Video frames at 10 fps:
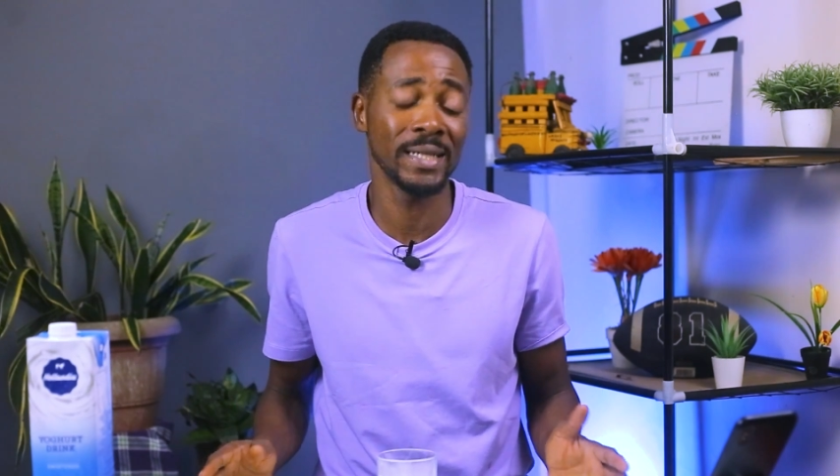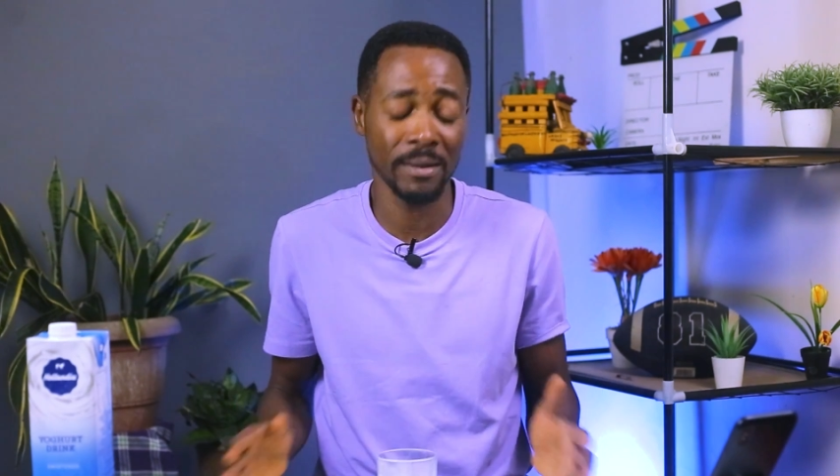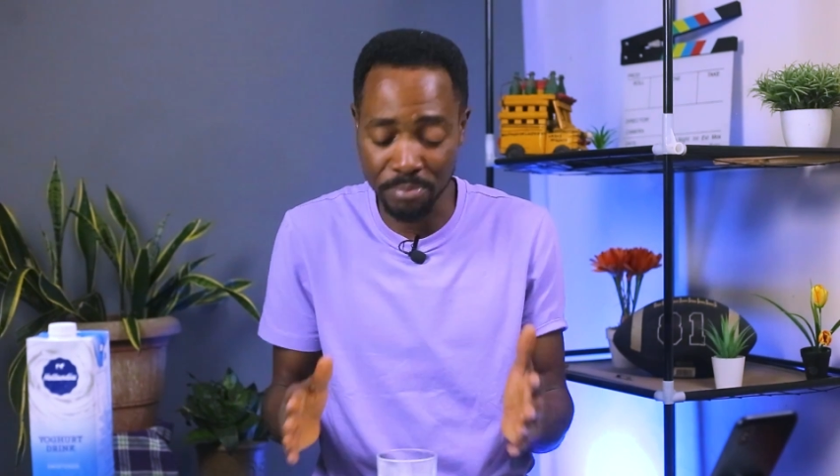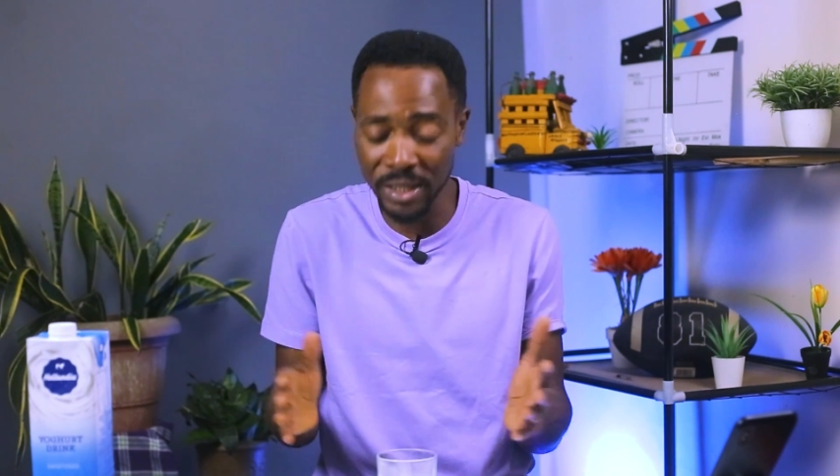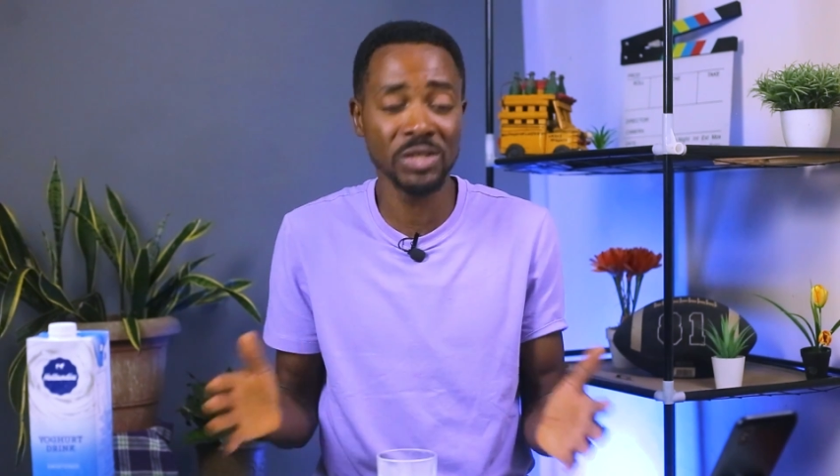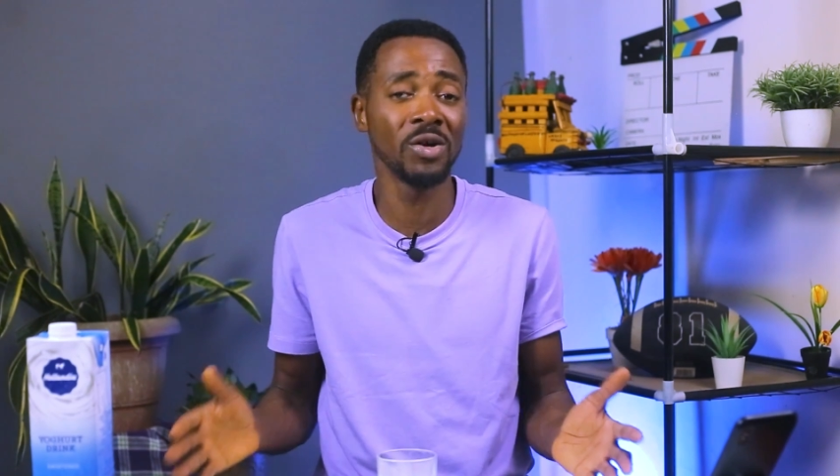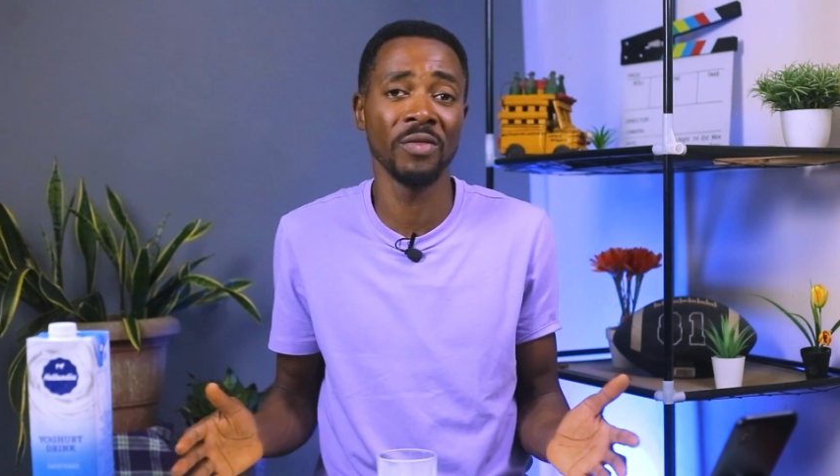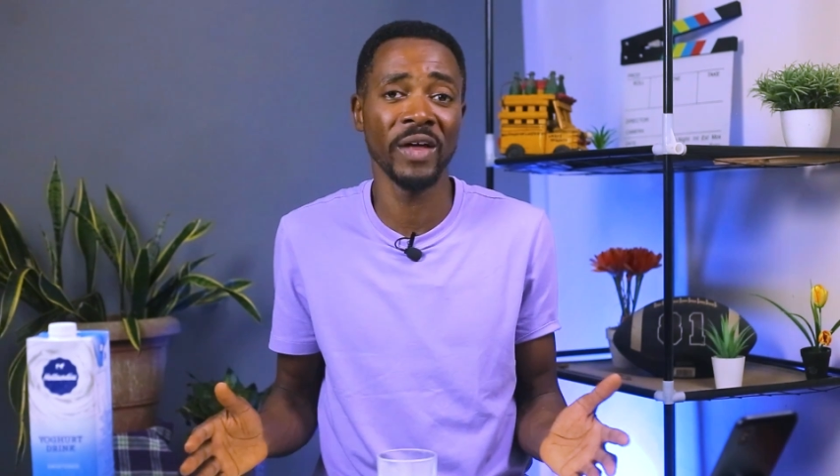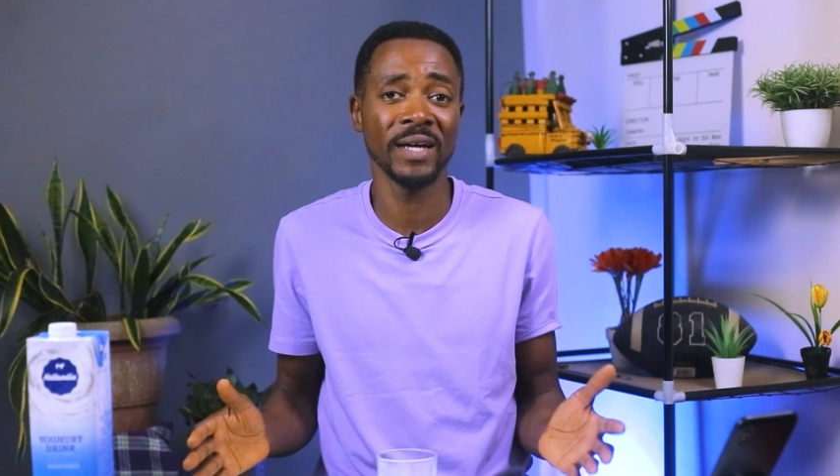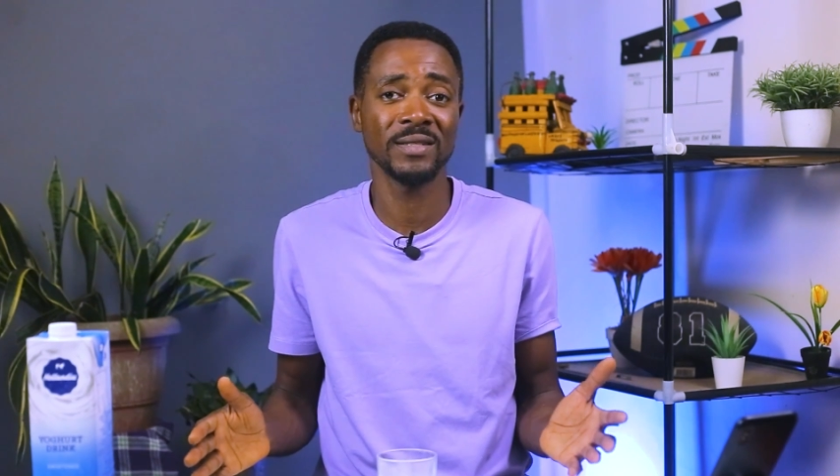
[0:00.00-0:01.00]
And based on
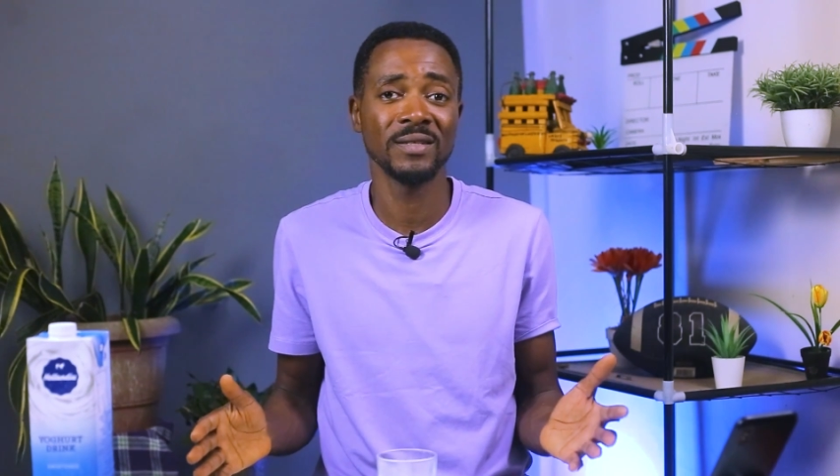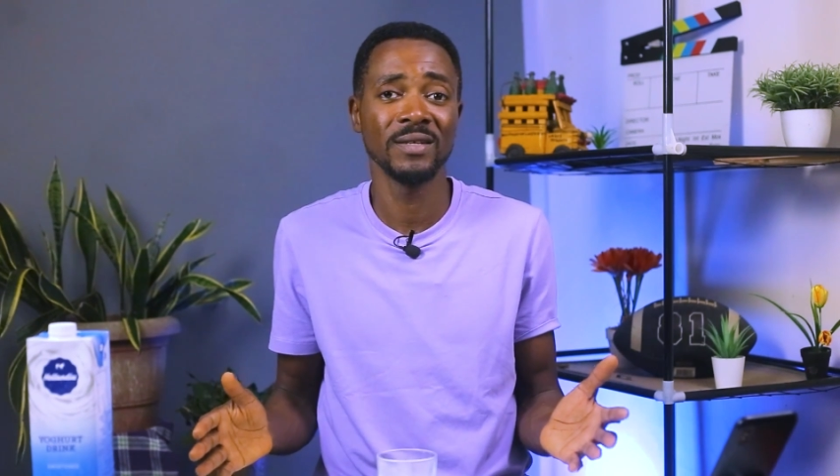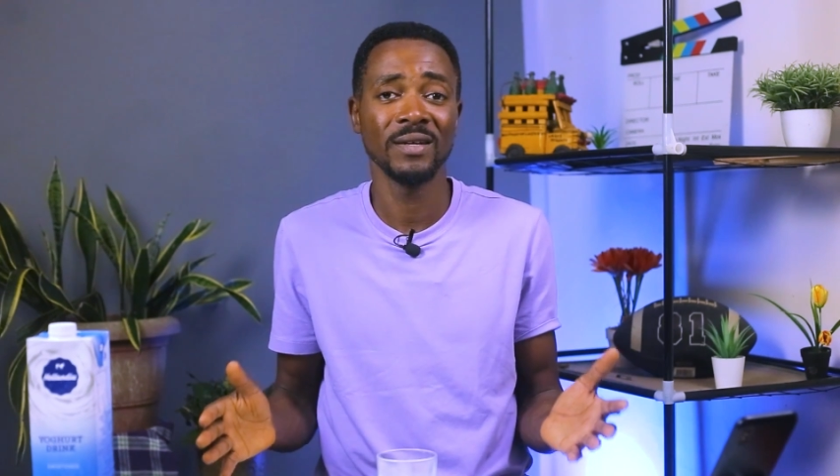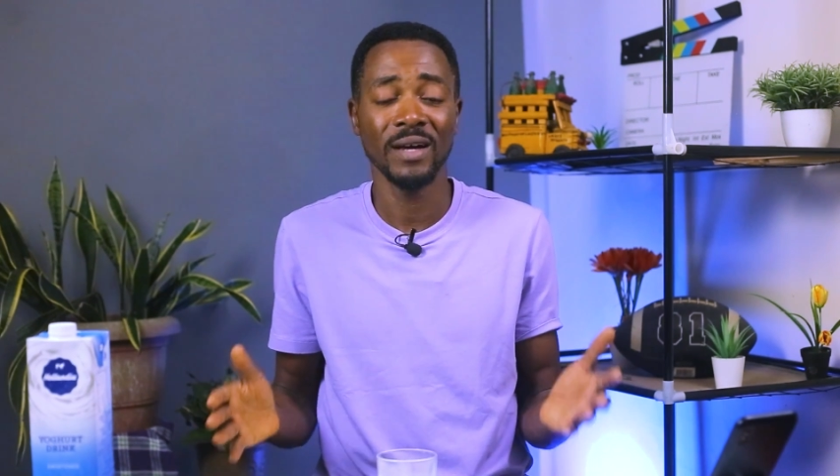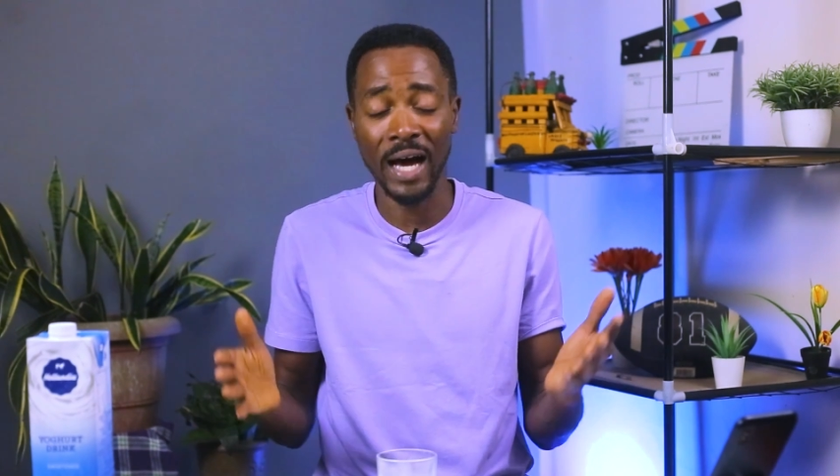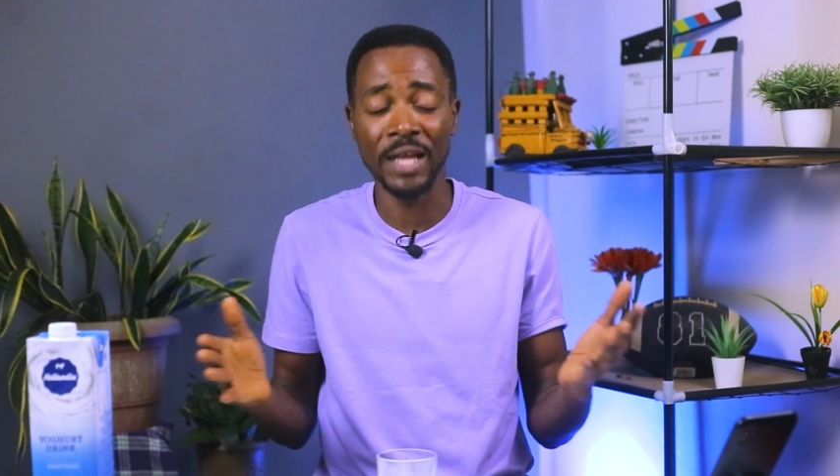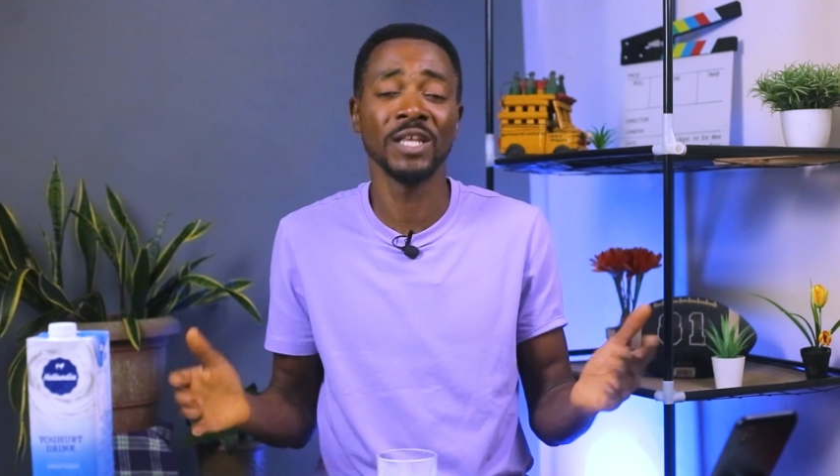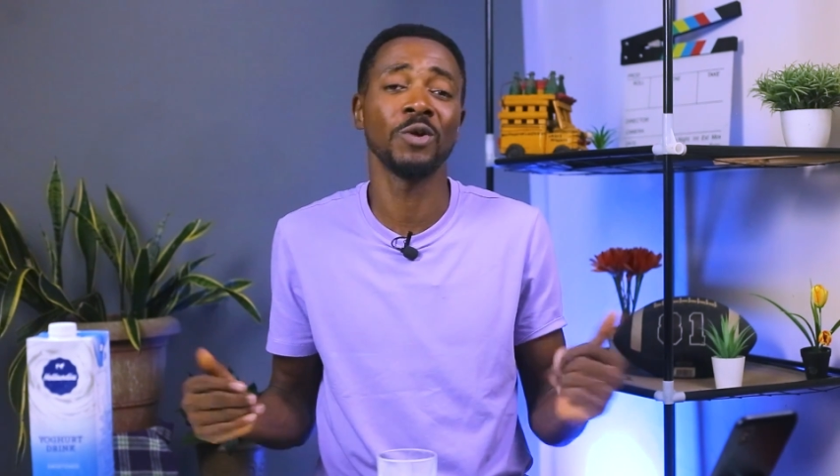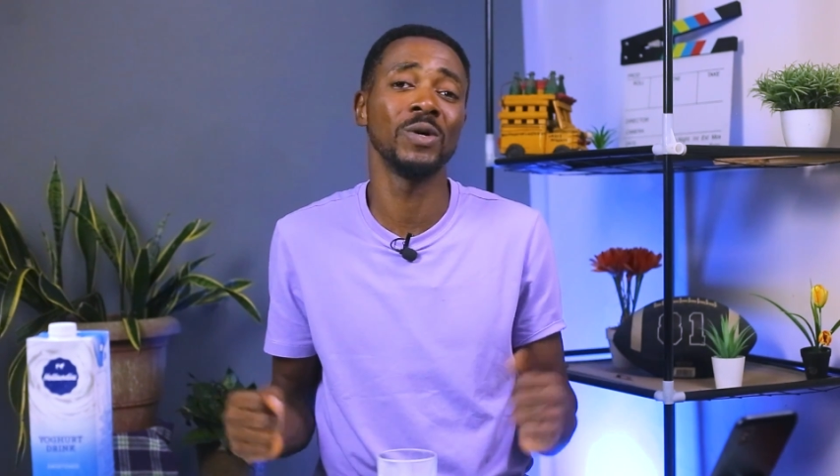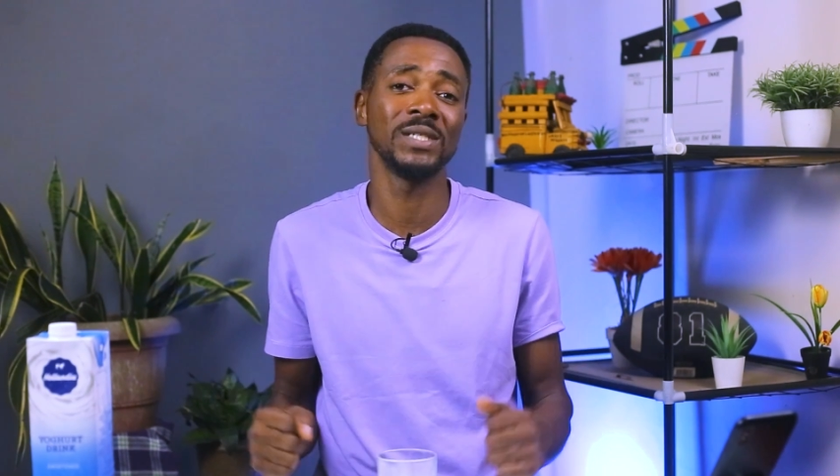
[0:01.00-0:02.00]
that, I
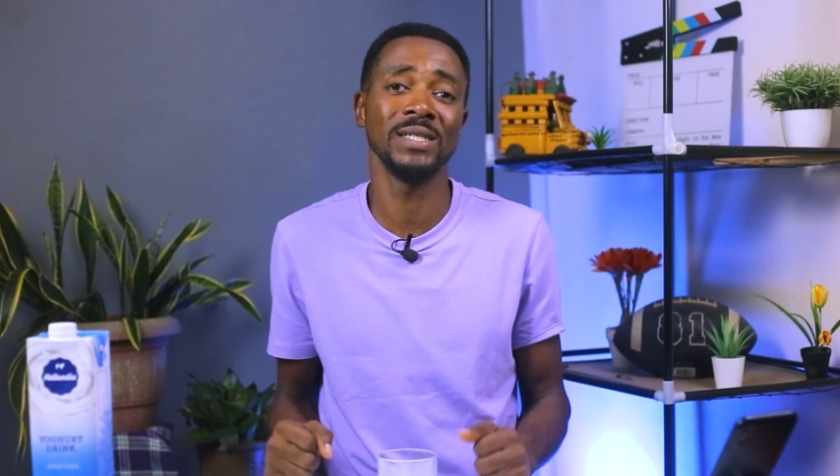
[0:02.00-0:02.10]
think it was a